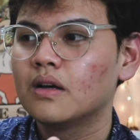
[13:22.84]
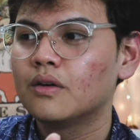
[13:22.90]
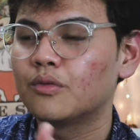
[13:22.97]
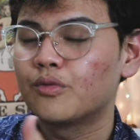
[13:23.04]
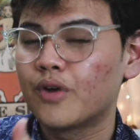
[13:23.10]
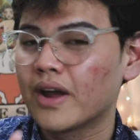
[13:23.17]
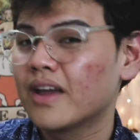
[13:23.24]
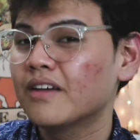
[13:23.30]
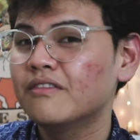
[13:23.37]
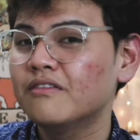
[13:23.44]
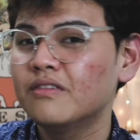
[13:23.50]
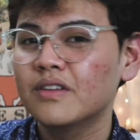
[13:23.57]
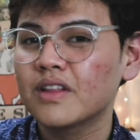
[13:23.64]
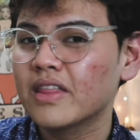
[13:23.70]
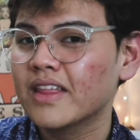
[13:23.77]
rave
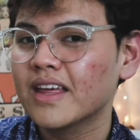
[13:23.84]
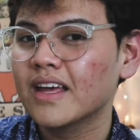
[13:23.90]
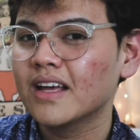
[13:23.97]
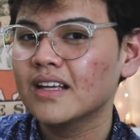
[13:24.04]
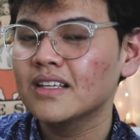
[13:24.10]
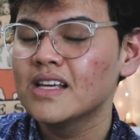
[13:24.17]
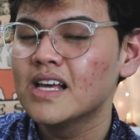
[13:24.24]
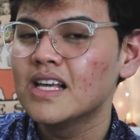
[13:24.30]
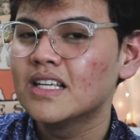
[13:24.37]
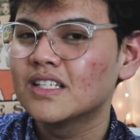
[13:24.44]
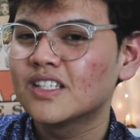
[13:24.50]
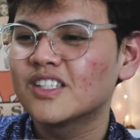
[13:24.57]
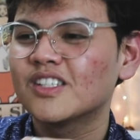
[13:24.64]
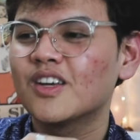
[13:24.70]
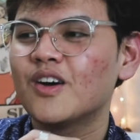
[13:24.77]
thing.
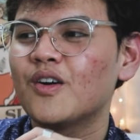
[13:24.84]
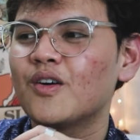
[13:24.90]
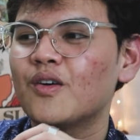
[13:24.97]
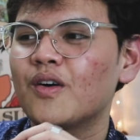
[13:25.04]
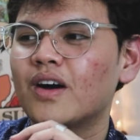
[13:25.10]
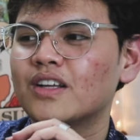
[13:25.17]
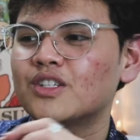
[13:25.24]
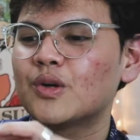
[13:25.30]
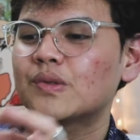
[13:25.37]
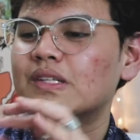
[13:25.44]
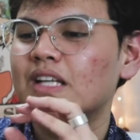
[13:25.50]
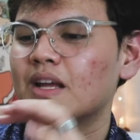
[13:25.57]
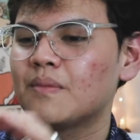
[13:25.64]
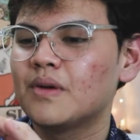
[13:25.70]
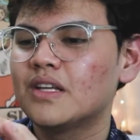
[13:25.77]
So I chose
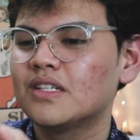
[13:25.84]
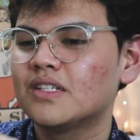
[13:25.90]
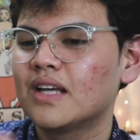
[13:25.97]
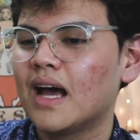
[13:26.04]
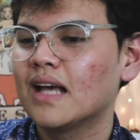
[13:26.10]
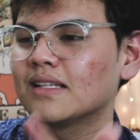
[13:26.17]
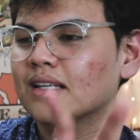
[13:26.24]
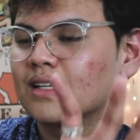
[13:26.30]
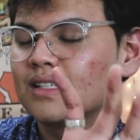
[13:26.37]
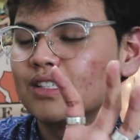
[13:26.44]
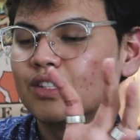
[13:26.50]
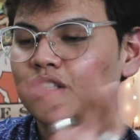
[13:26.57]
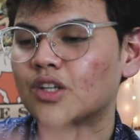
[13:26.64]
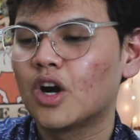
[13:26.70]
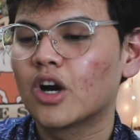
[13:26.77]
an image that has like a
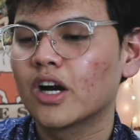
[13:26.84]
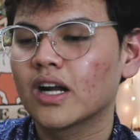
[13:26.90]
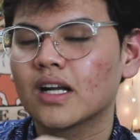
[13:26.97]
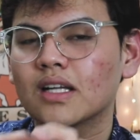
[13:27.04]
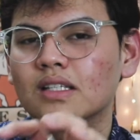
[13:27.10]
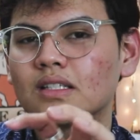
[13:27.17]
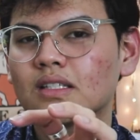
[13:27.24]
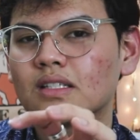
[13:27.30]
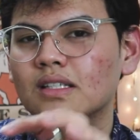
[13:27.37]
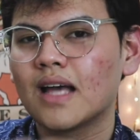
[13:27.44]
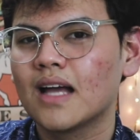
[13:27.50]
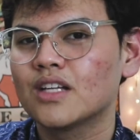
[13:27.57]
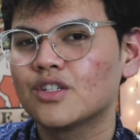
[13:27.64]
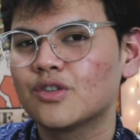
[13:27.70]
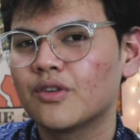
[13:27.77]
dark
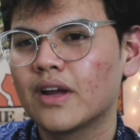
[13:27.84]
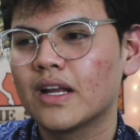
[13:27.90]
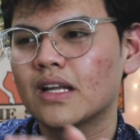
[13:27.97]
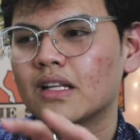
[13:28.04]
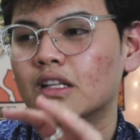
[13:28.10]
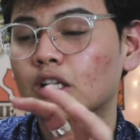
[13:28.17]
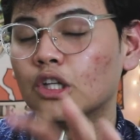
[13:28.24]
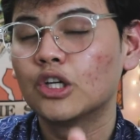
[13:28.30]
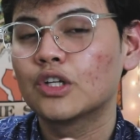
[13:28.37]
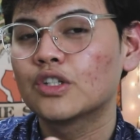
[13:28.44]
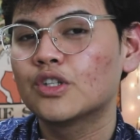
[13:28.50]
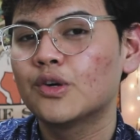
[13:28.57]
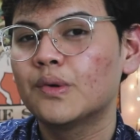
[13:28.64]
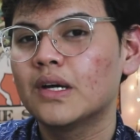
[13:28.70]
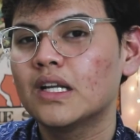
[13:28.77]
saturated look
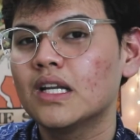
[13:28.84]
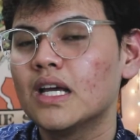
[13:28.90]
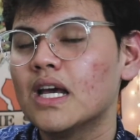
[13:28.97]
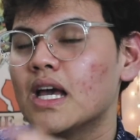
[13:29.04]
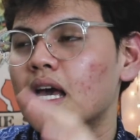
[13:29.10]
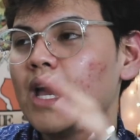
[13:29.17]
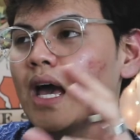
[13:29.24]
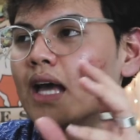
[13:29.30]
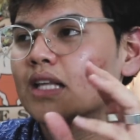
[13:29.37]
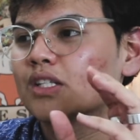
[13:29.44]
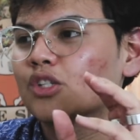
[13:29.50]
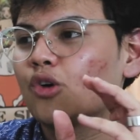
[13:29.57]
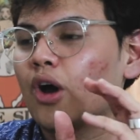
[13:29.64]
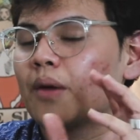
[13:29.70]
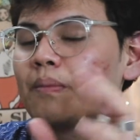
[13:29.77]
to it, and
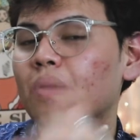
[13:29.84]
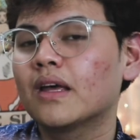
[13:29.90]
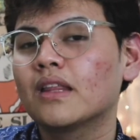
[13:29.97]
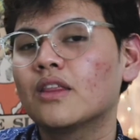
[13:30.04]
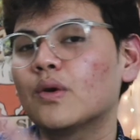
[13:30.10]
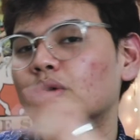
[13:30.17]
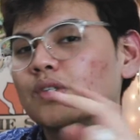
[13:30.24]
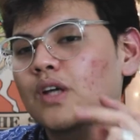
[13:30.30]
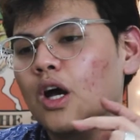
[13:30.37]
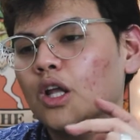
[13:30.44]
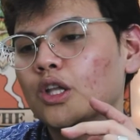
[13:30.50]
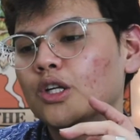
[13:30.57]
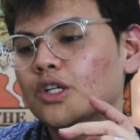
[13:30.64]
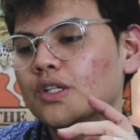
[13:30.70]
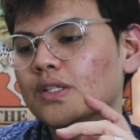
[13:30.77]
so I picked those
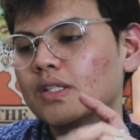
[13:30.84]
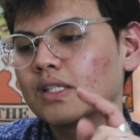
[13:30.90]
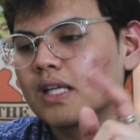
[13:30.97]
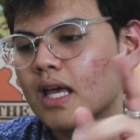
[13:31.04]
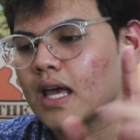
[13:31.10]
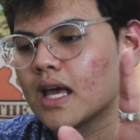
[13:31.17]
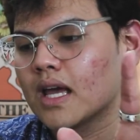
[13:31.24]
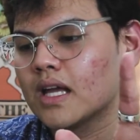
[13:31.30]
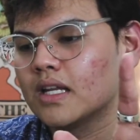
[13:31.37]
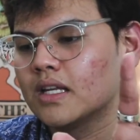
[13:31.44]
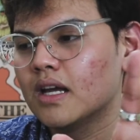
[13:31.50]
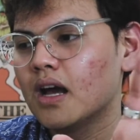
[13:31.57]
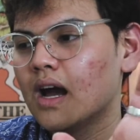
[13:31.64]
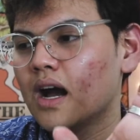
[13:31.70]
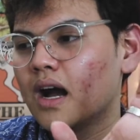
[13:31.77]
colors
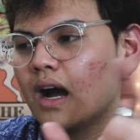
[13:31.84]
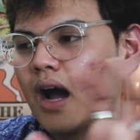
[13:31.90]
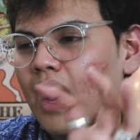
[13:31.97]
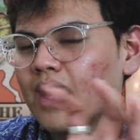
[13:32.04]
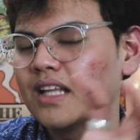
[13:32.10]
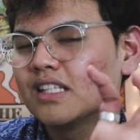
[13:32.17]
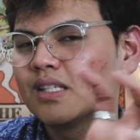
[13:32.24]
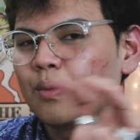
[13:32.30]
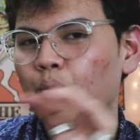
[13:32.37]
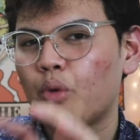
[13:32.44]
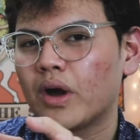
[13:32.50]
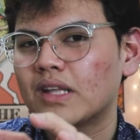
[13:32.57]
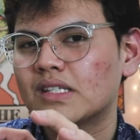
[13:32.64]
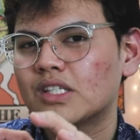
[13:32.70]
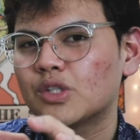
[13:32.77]
and added some
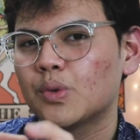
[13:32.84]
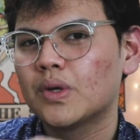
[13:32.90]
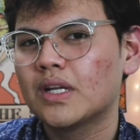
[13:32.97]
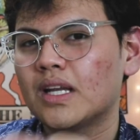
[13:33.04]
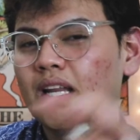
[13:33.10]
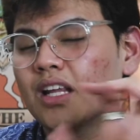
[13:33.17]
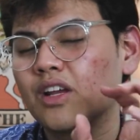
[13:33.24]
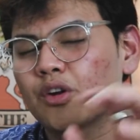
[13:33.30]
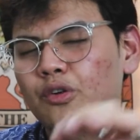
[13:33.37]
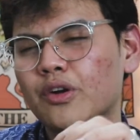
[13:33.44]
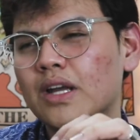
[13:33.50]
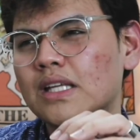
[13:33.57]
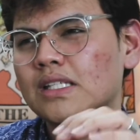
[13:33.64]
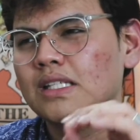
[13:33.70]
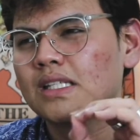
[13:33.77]
whites to it and
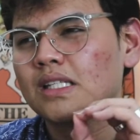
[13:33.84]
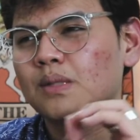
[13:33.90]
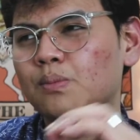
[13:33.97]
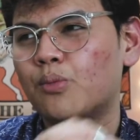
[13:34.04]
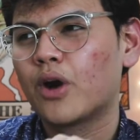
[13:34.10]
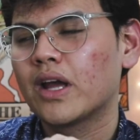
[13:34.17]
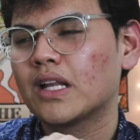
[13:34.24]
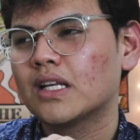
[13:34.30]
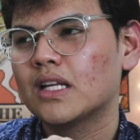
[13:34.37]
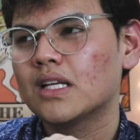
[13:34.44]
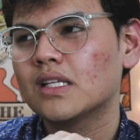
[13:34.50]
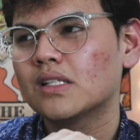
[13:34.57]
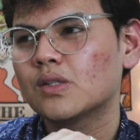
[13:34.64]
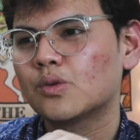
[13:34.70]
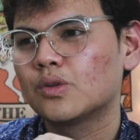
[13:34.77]
increased its
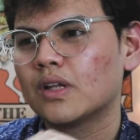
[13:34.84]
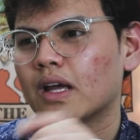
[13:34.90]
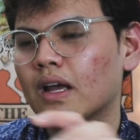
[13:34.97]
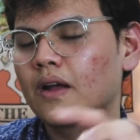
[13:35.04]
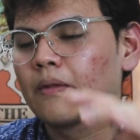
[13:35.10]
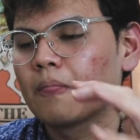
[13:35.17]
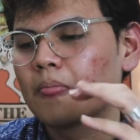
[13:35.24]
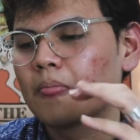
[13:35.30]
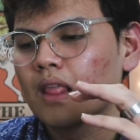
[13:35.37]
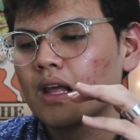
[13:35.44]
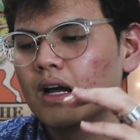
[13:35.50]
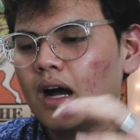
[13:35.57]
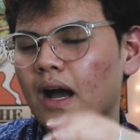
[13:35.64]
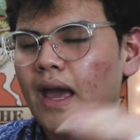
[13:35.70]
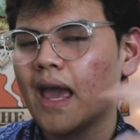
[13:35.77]
brightness or like
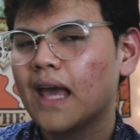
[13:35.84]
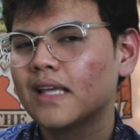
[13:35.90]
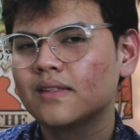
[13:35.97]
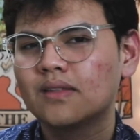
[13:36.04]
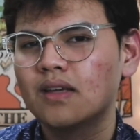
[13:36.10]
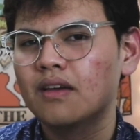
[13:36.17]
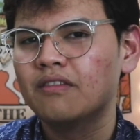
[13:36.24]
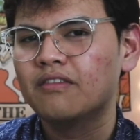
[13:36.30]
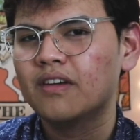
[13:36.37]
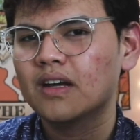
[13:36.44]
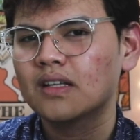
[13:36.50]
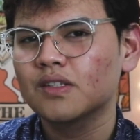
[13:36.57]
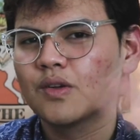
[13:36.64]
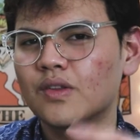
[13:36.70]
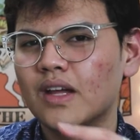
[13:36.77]
a hazy
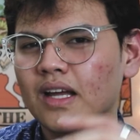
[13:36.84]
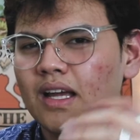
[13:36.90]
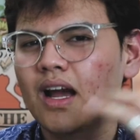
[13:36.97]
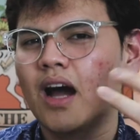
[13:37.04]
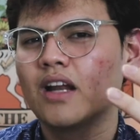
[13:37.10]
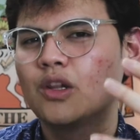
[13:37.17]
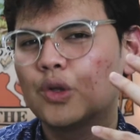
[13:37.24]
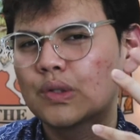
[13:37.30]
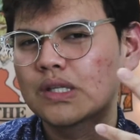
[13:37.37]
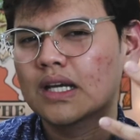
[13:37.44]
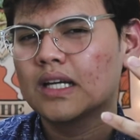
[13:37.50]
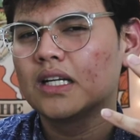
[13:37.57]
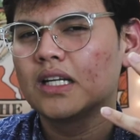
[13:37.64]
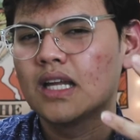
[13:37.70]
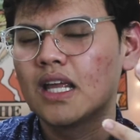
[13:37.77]
effect so that it kind of looks like
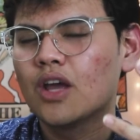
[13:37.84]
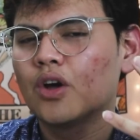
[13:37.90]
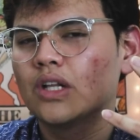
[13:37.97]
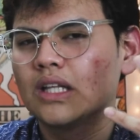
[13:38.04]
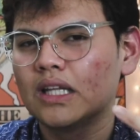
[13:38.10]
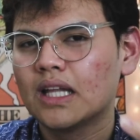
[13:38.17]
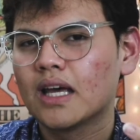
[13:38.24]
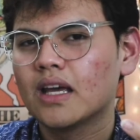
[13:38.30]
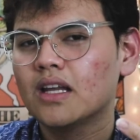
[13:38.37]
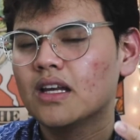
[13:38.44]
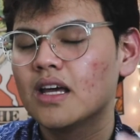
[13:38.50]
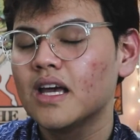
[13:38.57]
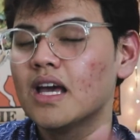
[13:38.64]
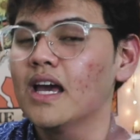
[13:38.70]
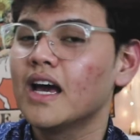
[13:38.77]
a neon light.
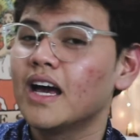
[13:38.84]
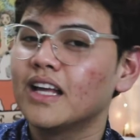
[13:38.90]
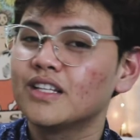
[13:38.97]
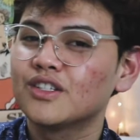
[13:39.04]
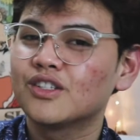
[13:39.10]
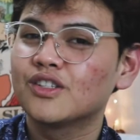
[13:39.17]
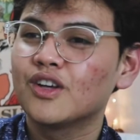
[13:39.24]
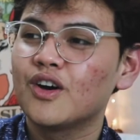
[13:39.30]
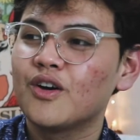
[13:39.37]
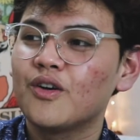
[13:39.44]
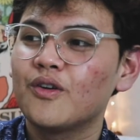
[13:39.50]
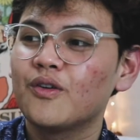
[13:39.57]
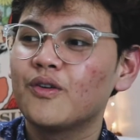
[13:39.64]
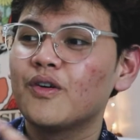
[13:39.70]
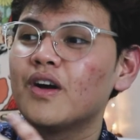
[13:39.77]
And
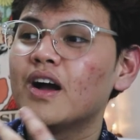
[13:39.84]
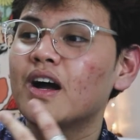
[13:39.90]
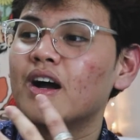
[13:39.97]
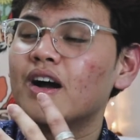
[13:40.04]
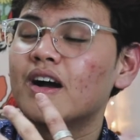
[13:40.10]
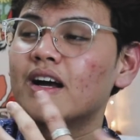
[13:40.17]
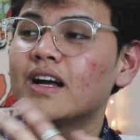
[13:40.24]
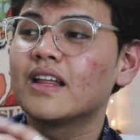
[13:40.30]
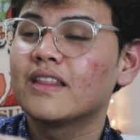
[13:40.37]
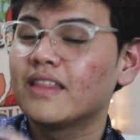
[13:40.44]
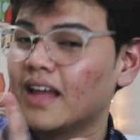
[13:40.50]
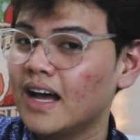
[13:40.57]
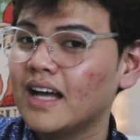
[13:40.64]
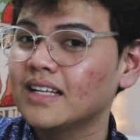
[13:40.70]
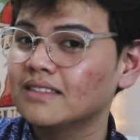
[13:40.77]
so
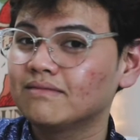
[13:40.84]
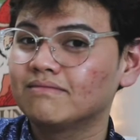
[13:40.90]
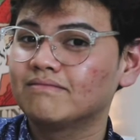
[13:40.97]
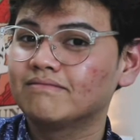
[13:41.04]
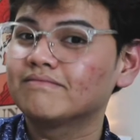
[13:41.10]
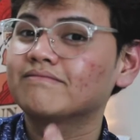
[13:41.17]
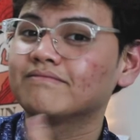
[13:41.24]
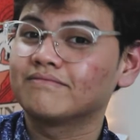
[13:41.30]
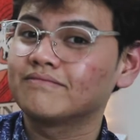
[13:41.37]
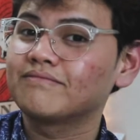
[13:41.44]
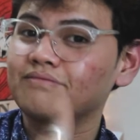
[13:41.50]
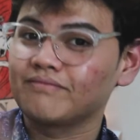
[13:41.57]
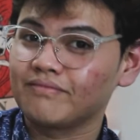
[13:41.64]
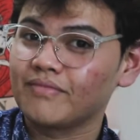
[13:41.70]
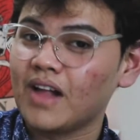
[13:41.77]
that,
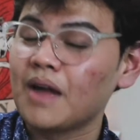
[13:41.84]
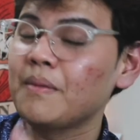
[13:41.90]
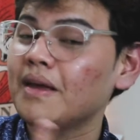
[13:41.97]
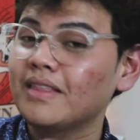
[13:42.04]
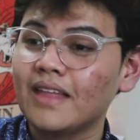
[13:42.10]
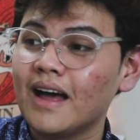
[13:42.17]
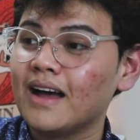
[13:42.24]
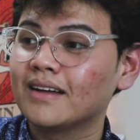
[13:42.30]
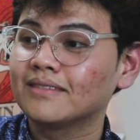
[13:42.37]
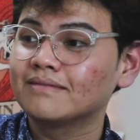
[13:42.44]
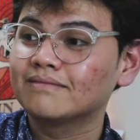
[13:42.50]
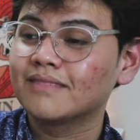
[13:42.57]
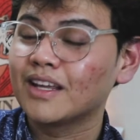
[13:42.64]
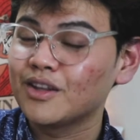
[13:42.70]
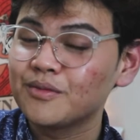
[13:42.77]
I made that.
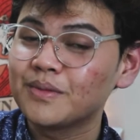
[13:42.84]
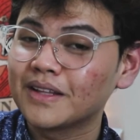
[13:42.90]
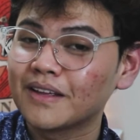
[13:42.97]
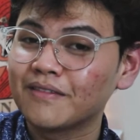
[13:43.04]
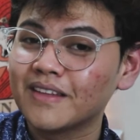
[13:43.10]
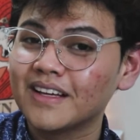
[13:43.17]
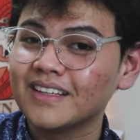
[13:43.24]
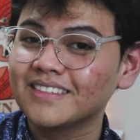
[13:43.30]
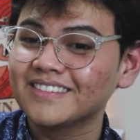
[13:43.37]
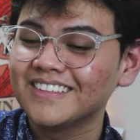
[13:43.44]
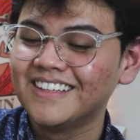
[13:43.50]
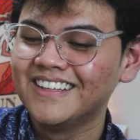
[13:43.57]
Can you believe that?